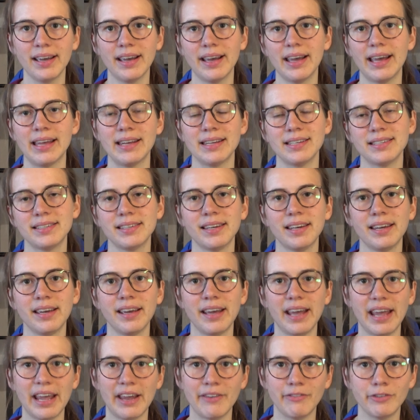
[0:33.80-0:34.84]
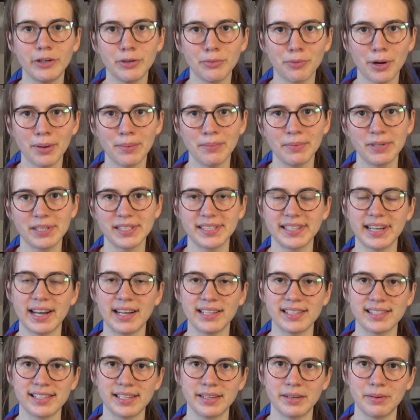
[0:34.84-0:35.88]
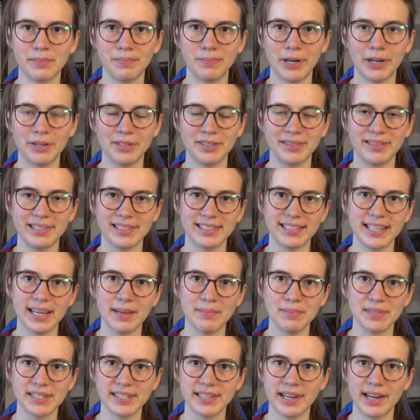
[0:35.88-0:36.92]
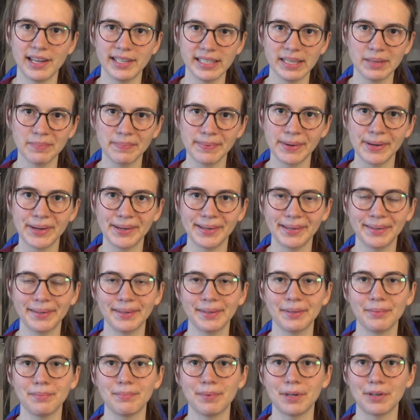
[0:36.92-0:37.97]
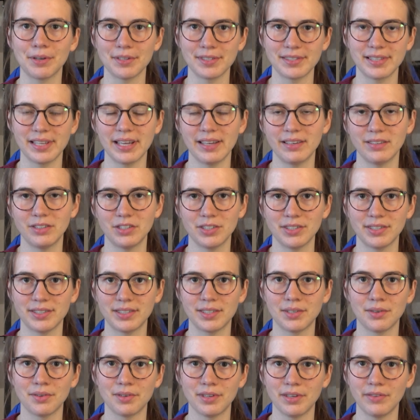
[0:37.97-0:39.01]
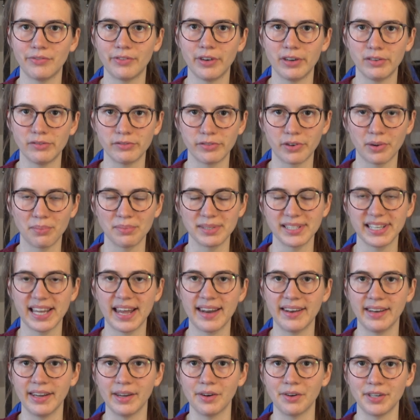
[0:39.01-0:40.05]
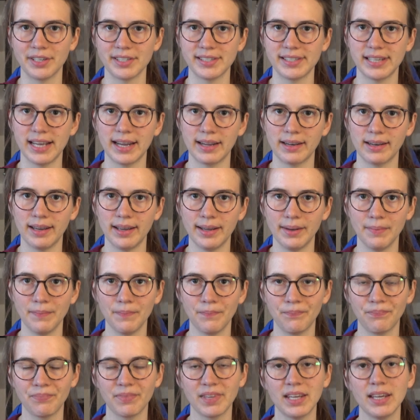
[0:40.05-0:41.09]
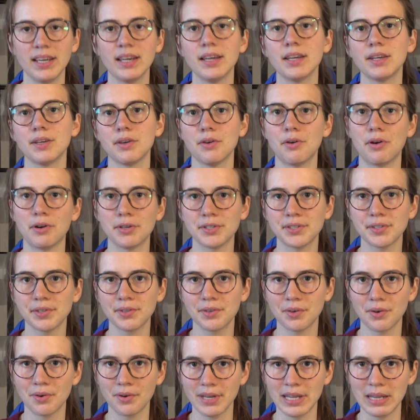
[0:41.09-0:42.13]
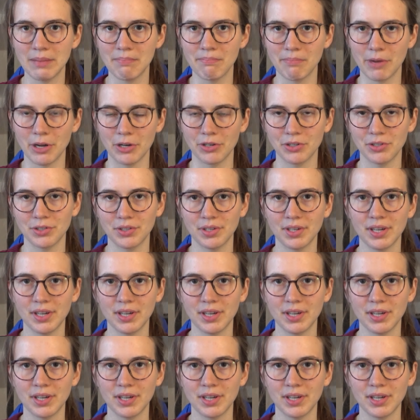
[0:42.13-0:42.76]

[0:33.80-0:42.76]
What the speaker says: And everyone starts at about the same starting point because they're just so different from standing on a slackline. You also don't need much.